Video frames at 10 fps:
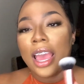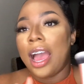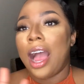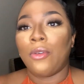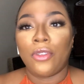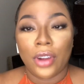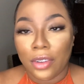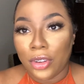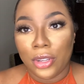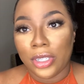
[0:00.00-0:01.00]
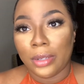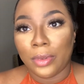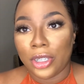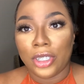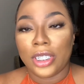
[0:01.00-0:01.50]
I will forever use their
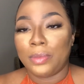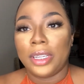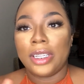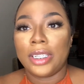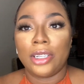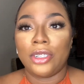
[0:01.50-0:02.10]
brushes because they're